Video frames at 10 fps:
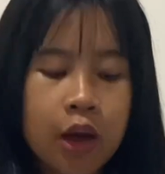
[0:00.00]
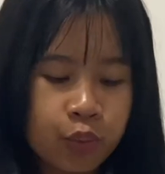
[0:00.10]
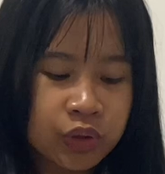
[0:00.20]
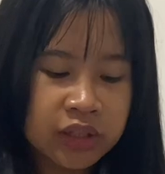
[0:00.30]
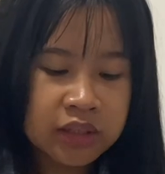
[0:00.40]
We
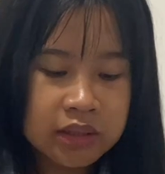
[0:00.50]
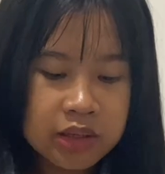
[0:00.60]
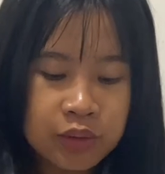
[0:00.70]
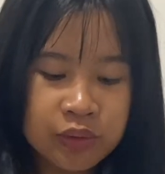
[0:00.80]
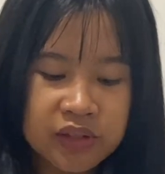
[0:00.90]
can
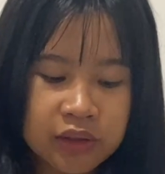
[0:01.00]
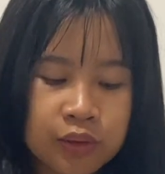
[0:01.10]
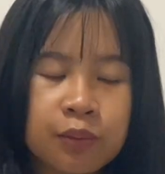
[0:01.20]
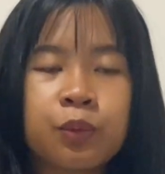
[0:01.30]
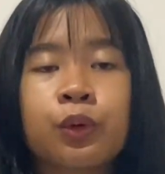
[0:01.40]
use it to
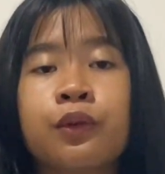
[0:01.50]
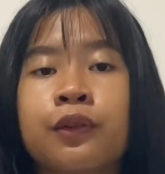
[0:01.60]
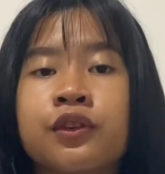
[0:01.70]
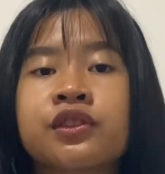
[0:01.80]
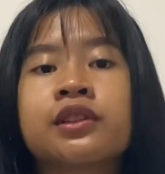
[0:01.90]
improve
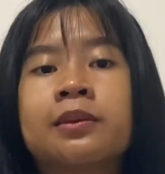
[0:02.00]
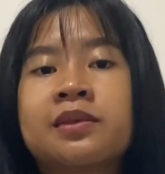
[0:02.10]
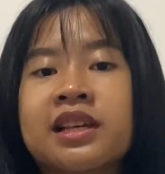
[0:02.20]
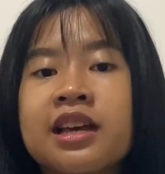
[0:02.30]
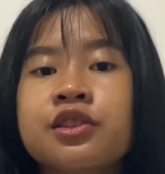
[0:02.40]
our sleep
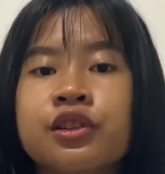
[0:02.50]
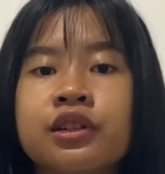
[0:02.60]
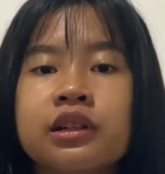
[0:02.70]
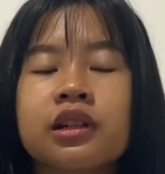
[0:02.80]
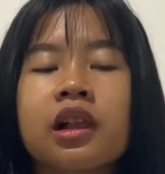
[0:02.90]

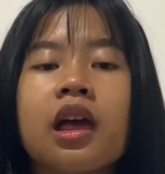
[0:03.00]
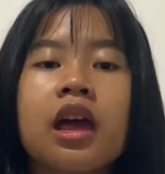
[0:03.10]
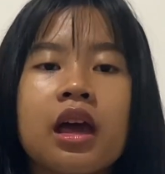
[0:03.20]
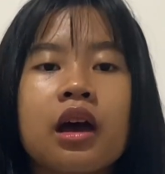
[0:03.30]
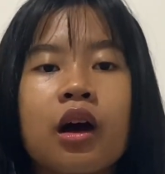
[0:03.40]
schedule
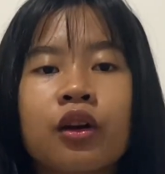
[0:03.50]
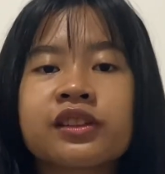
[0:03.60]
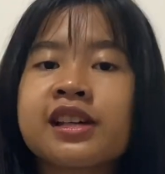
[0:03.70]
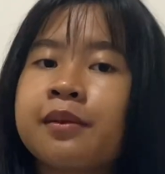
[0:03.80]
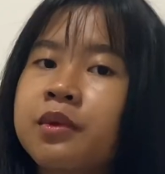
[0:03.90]
or
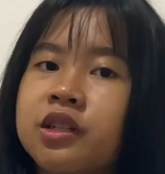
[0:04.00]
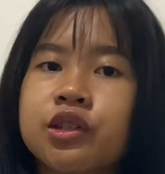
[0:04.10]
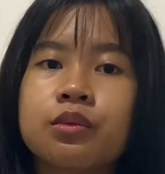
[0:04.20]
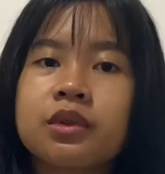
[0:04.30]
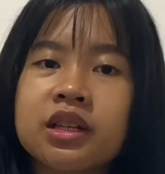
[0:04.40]
time
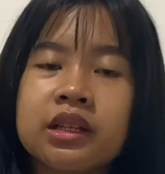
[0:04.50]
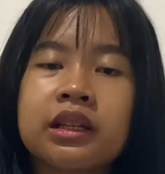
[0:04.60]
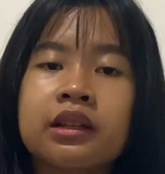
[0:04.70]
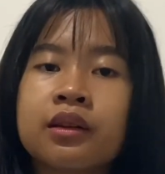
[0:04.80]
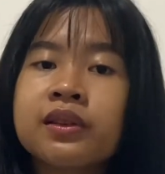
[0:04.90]
management in
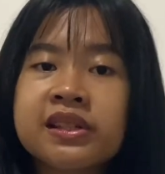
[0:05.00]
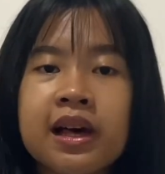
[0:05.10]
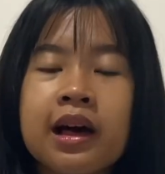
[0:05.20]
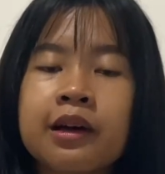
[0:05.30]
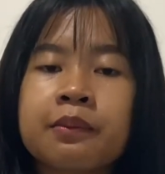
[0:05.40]
our
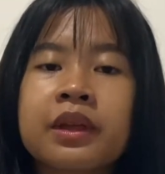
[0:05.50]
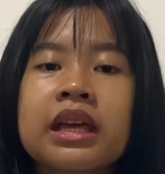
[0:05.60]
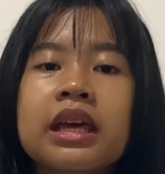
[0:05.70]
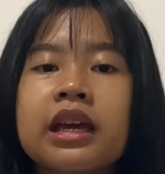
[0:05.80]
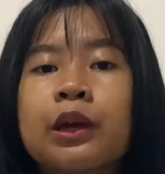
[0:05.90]
time
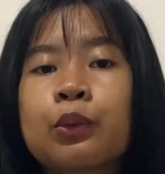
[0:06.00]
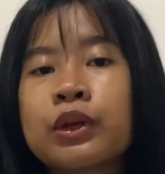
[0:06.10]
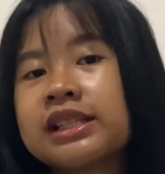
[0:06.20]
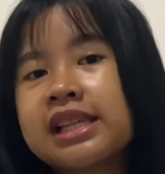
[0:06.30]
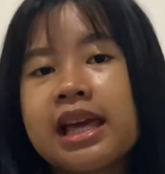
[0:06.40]
in
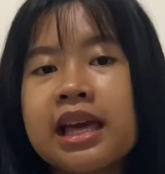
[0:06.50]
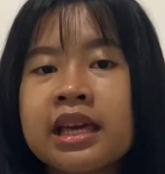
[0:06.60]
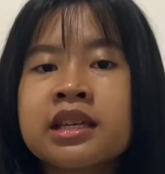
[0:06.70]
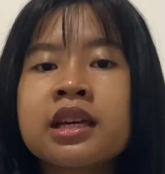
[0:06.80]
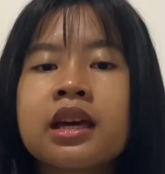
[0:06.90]
one day
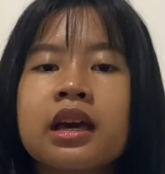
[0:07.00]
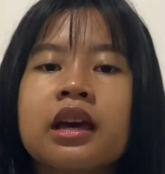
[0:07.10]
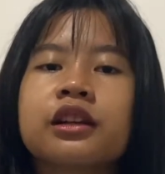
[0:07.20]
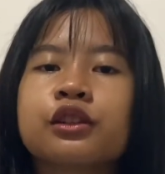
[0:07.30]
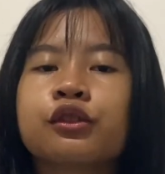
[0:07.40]

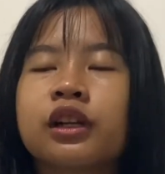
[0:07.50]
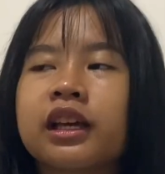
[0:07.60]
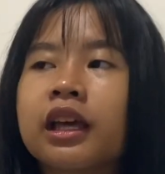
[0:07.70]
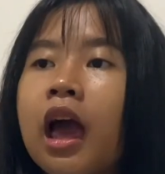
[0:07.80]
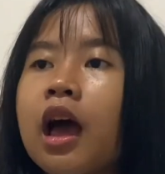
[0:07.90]
to
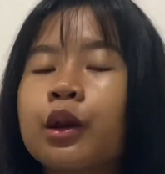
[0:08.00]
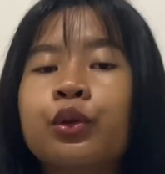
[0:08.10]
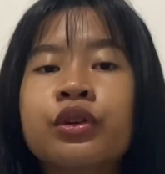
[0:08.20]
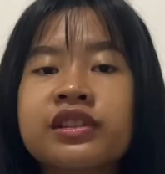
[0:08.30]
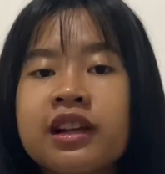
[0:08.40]

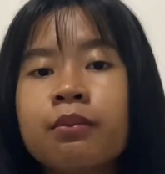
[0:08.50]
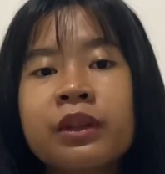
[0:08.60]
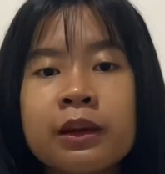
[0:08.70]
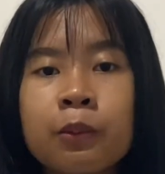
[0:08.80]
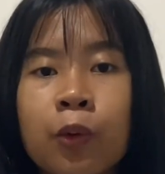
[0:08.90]
doing
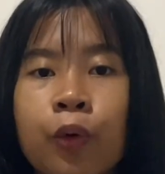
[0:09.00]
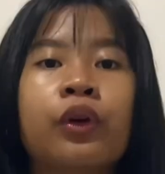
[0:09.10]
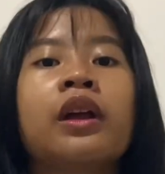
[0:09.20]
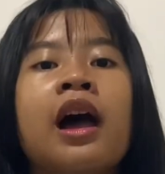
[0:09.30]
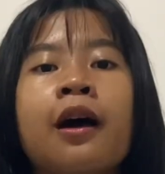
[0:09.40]
something more
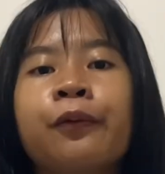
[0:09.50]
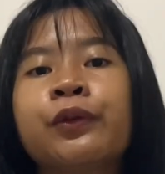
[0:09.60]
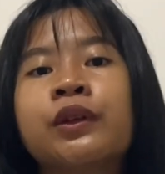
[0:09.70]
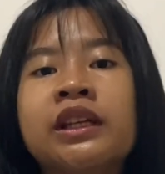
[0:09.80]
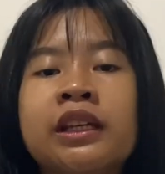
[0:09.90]

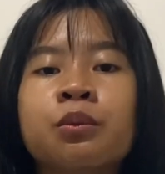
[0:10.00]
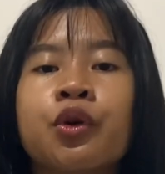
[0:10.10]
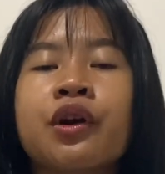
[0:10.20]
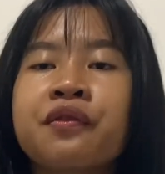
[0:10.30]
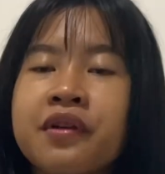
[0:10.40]
helpfully, more
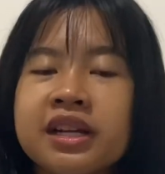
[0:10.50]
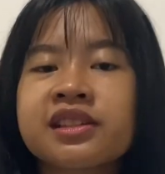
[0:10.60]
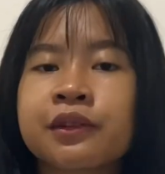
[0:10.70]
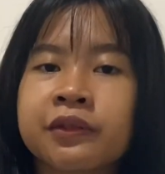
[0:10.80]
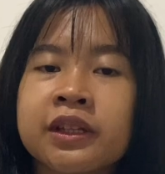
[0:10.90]

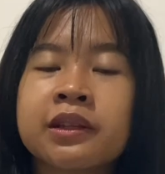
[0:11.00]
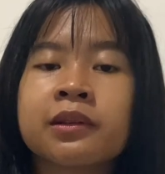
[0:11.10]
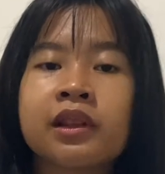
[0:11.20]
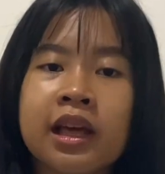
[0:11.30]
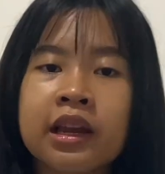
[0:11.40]
effectively
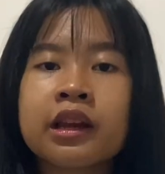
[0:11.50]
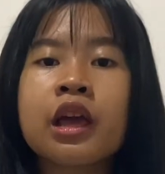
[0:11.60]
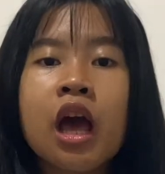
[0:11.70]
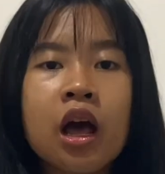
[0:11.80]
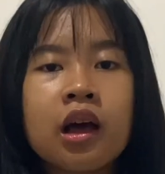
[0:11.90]
than
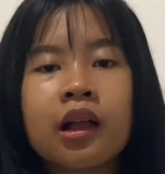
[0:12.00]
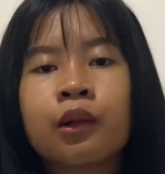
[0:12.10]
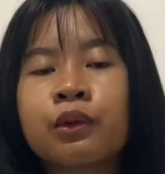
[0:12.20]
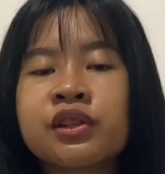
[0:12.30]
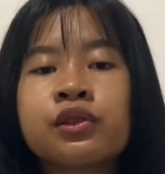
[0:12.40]

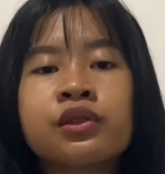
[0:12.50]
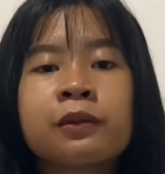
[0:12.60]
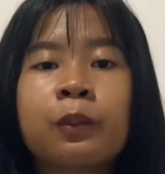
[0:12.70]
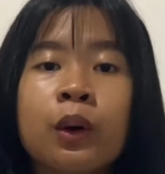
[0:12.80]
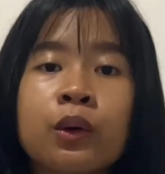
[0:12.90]
always using
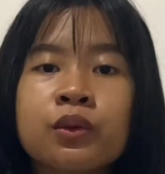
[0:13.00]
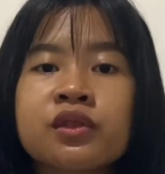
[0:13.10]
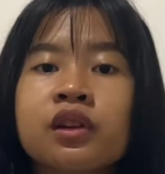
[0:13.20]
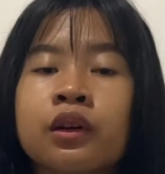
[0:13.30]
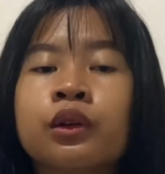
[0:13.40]
phones
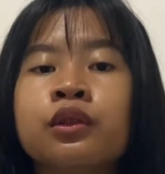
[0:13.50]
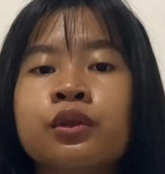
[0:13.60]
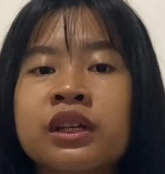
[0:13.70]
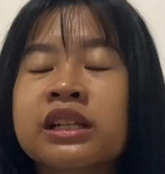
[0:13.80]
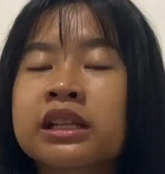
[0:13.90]
or
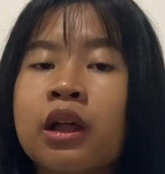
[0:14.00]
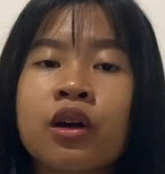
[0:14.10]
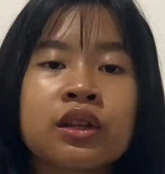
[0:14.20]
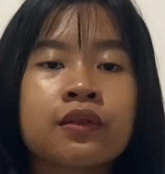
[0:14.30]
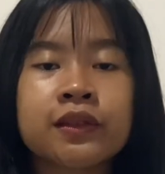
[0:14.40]
doing a lot
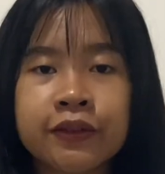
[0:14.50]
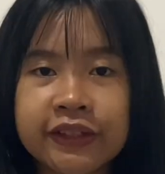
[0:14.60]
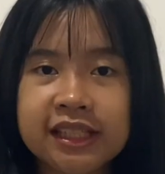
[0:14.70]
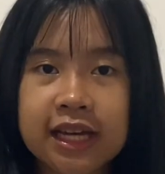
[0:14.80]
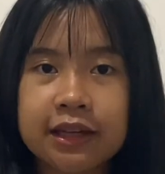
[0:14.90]
of screen
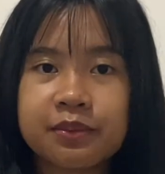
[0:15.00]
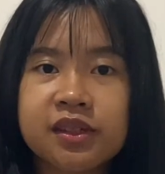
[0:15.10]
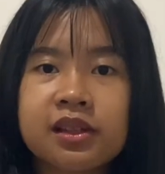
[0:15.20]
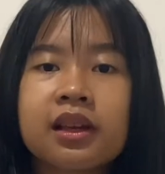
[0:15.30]
times,